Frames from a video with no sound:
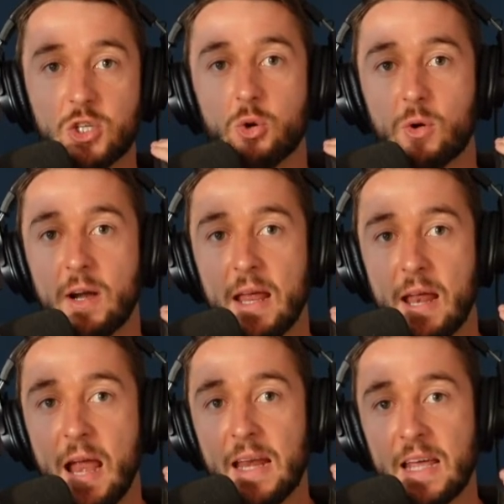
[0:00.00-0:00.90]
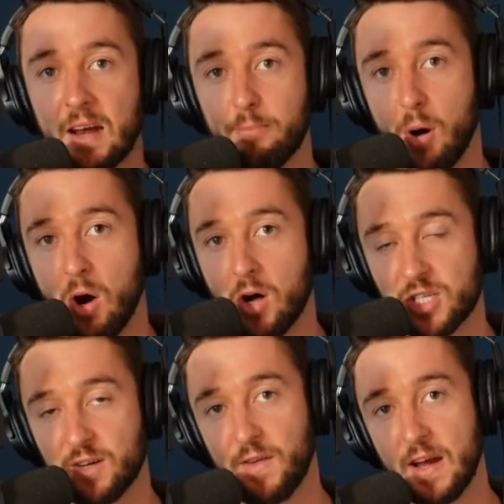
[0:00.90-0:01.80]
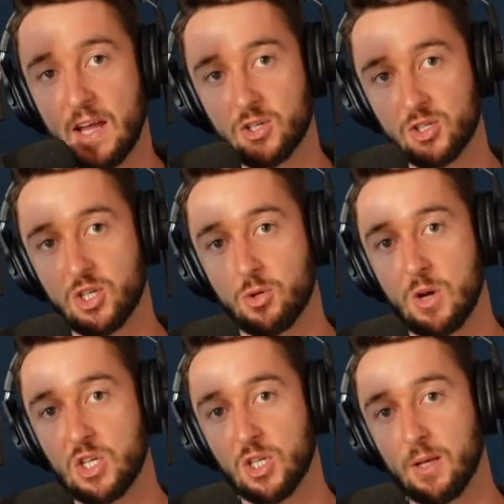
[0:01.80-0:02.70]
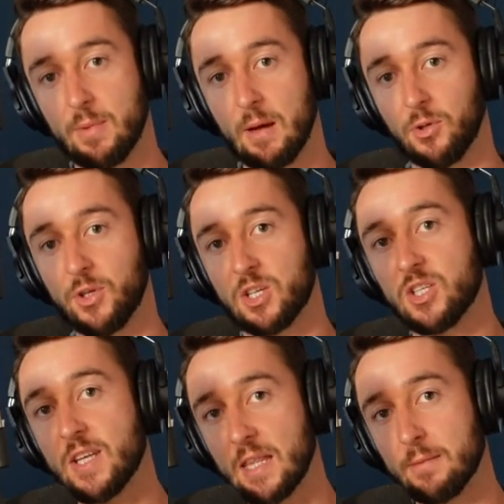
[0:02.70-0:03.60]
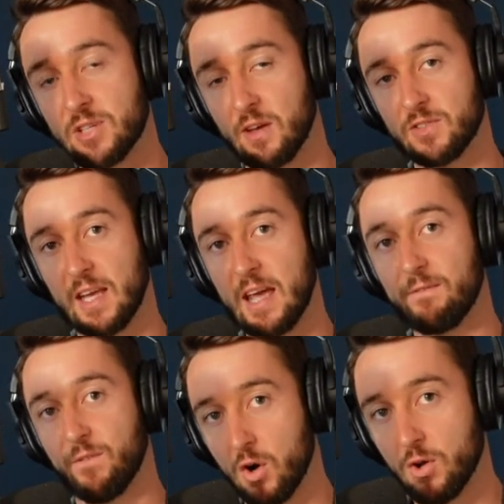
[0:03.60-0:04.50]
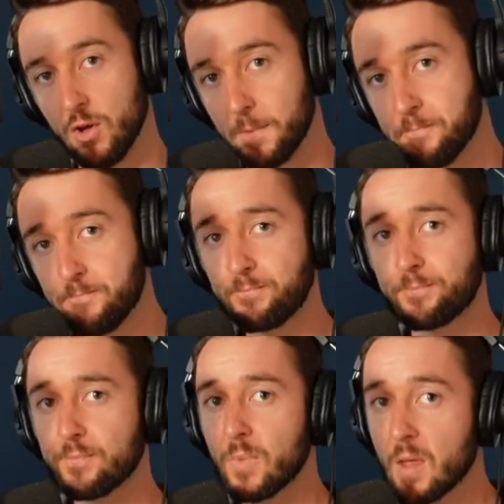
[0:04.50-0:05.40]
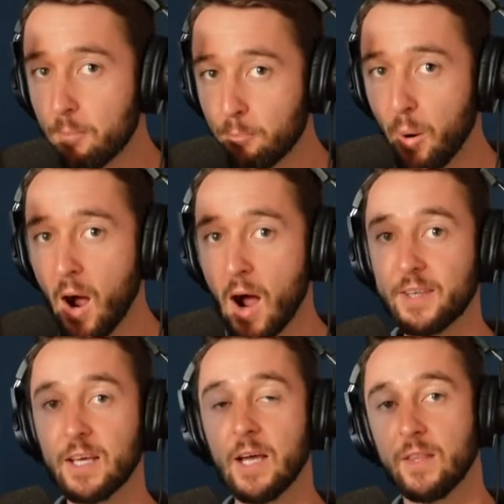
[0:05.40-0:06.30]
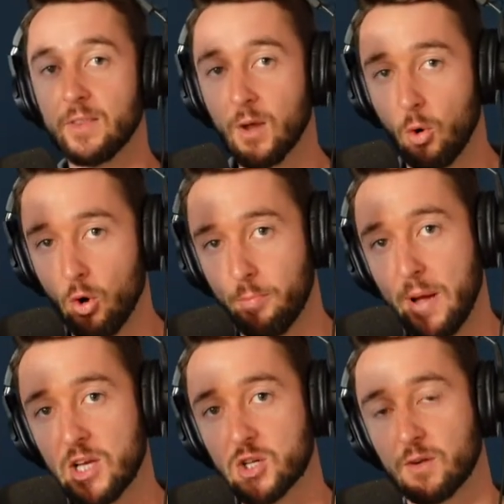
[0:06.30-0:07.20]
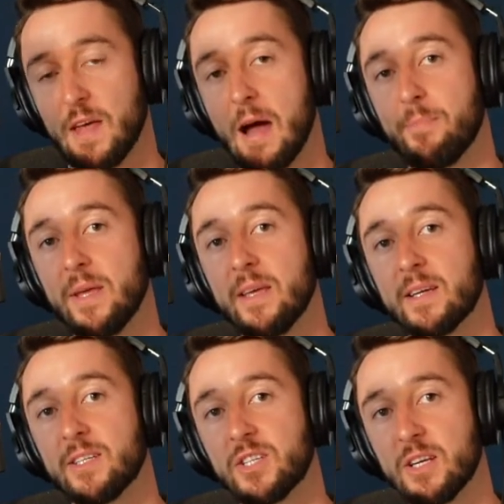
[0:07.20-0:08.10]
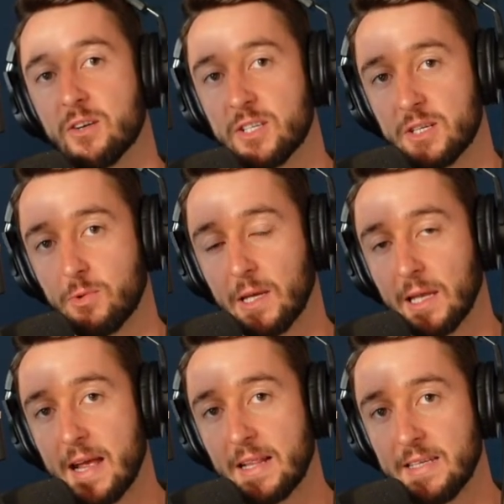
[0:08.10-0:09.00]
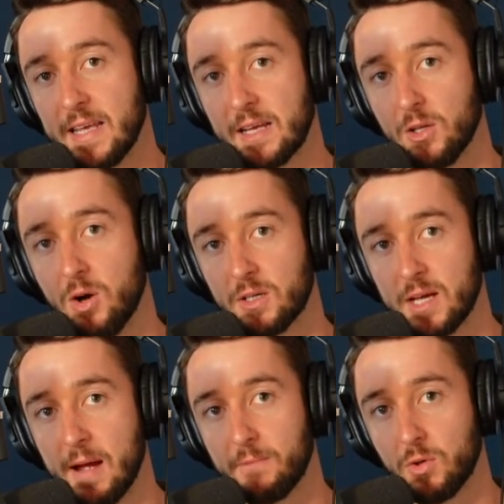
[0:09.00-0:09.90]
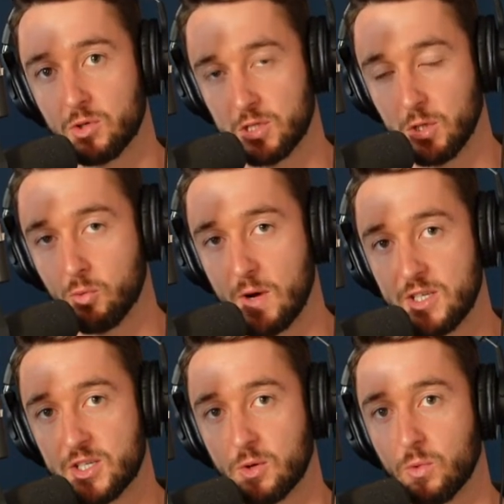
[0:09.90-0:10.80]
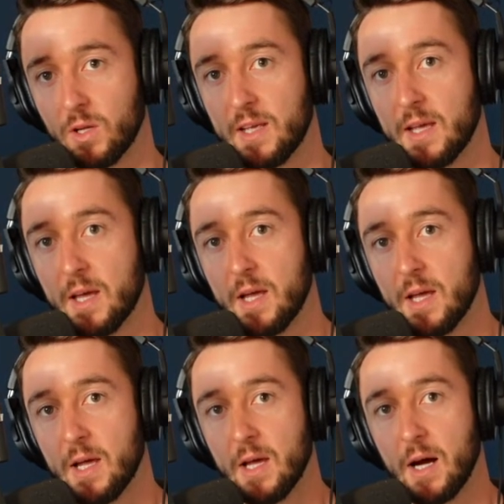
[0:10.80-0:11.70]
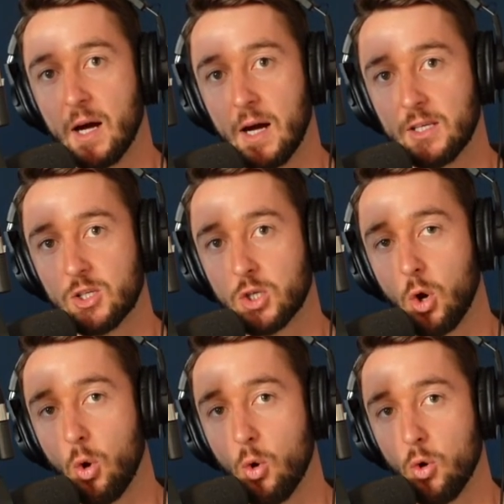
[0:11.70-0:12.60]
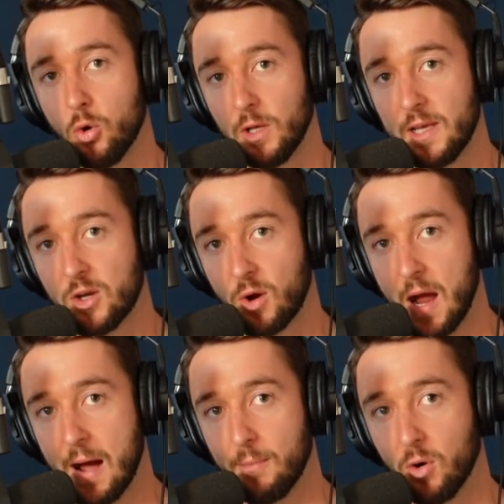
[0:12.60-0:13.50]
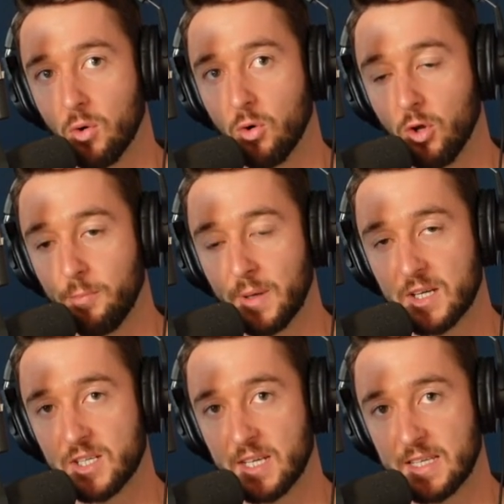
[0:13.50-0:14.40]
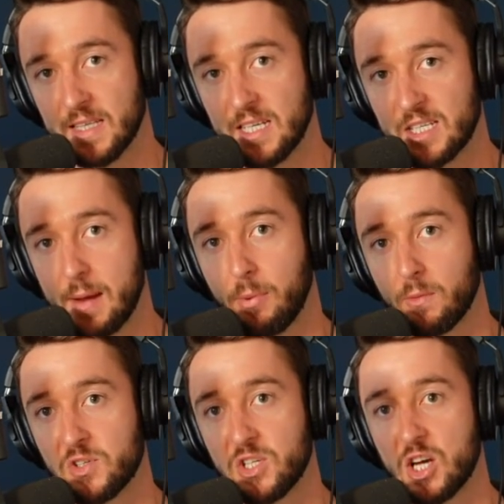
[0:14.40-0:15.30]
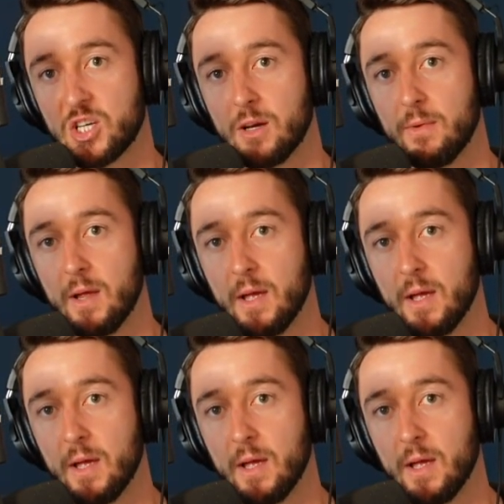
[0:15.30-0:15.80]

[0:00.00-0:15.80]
who are in any kind of positive financial situation to be able to extend themselves again further. But the whole picture of that being considered is it would likely take a long time for those low rates to really totally grab a hold, because this type of recession,